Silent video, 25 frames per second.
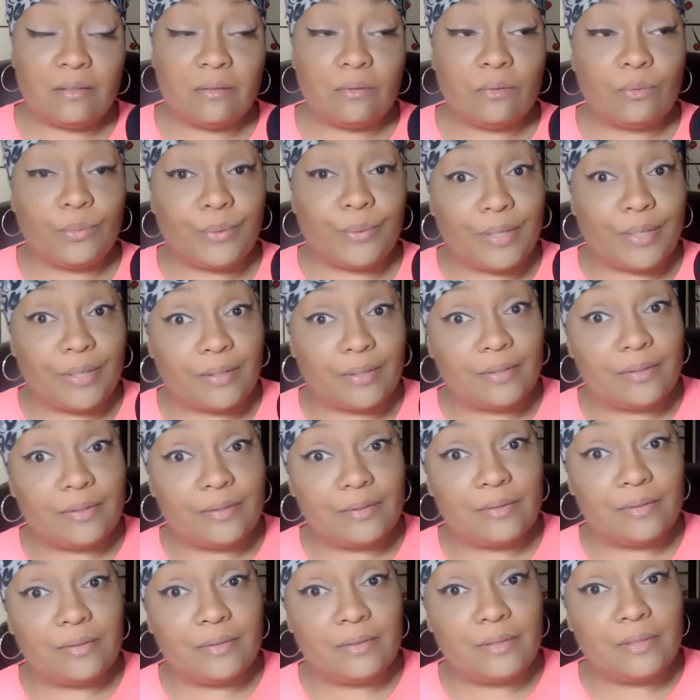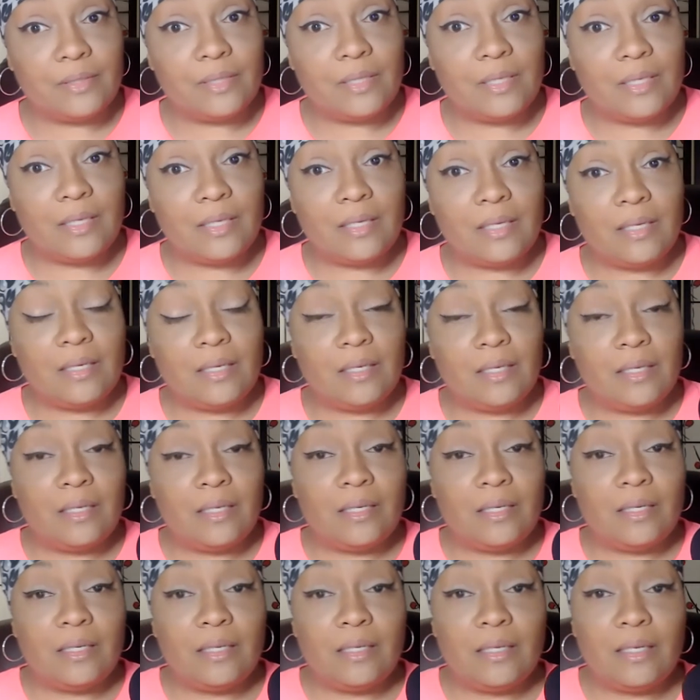Well,
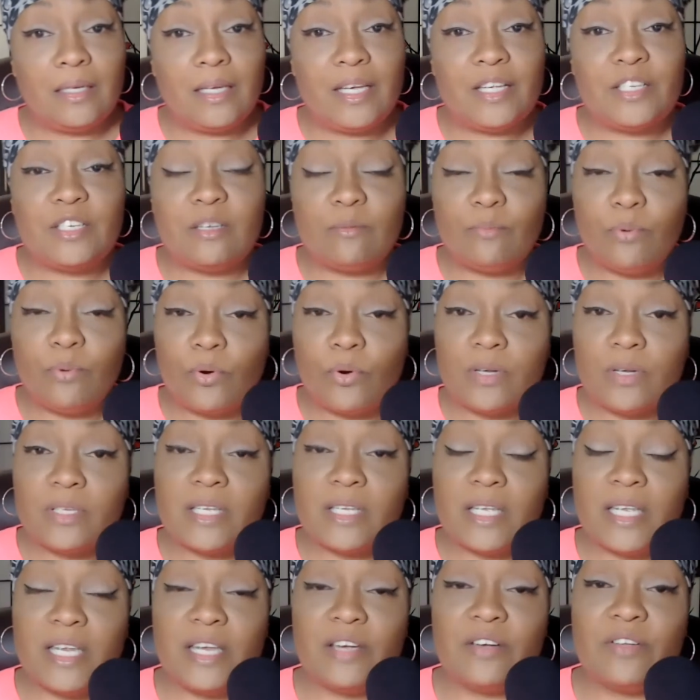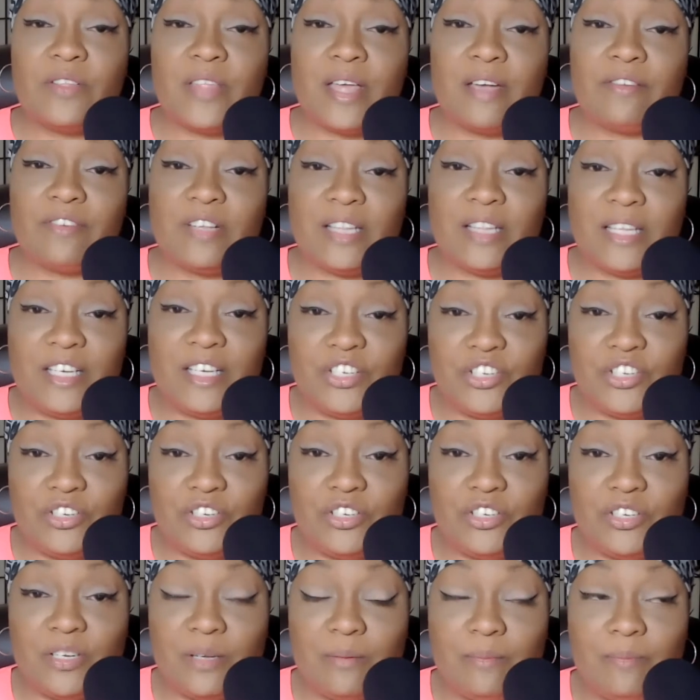it's important to heal that
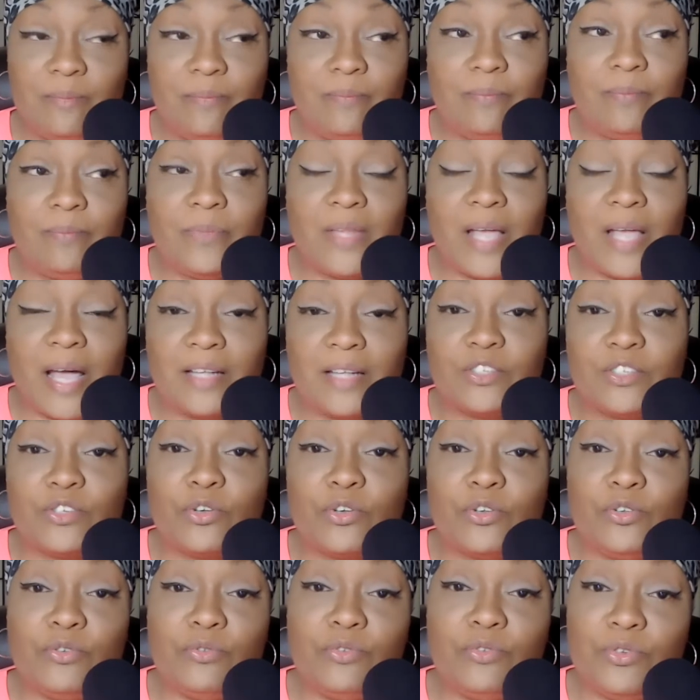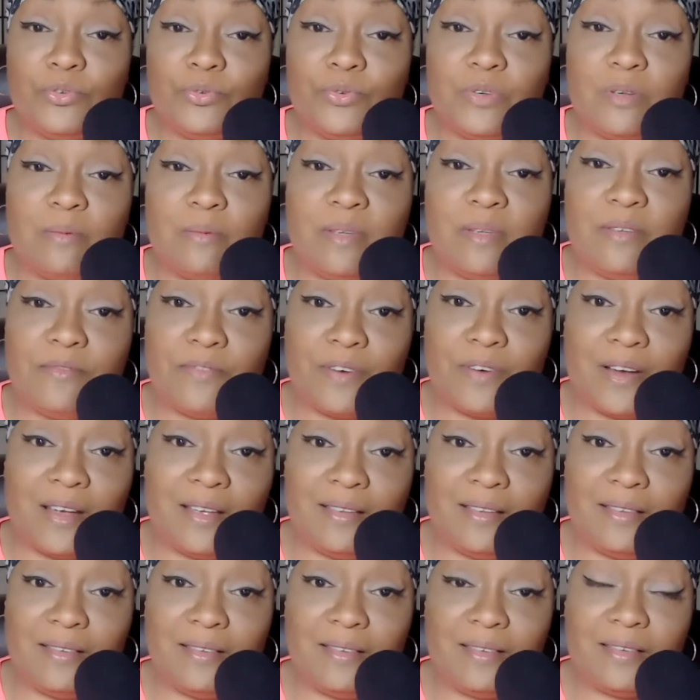relationship, not so you two can be
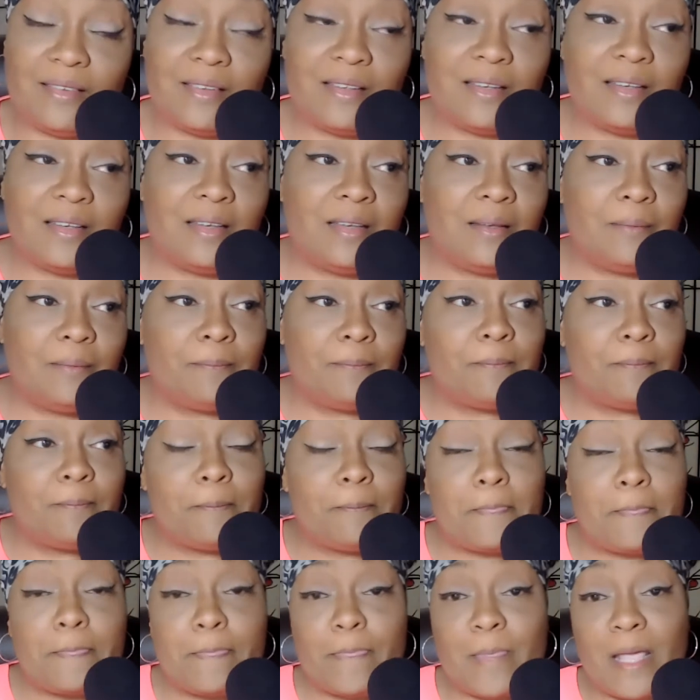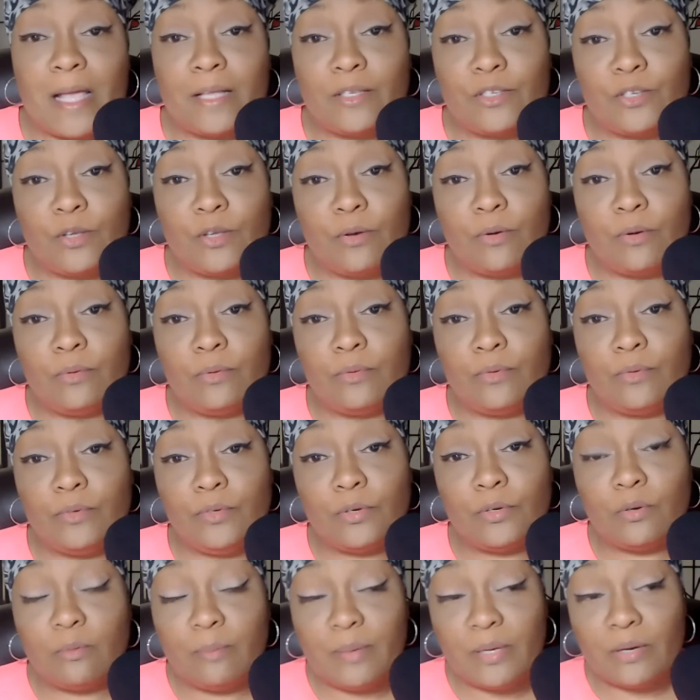friends, not so
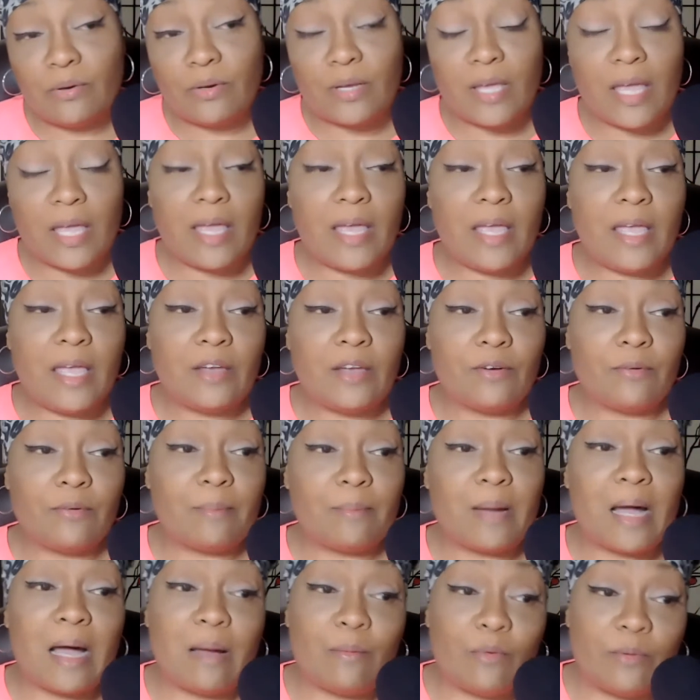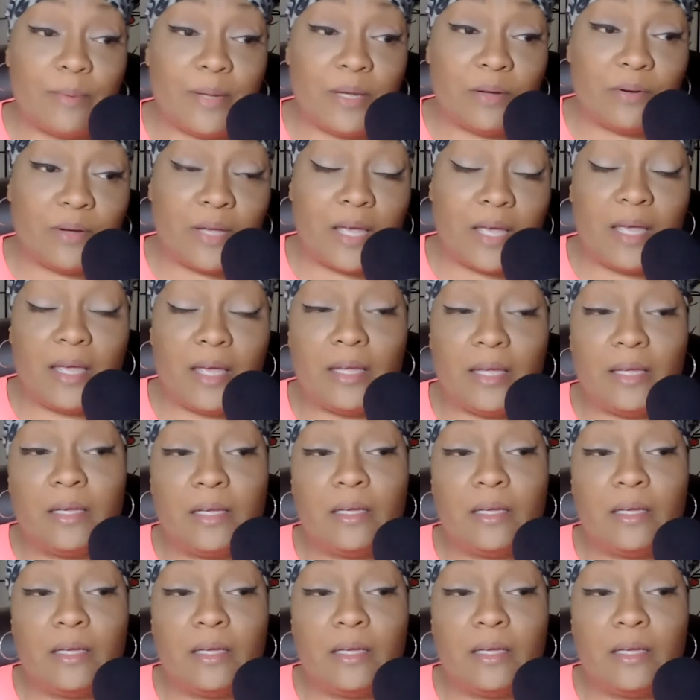you'll be okay or mom will be okay.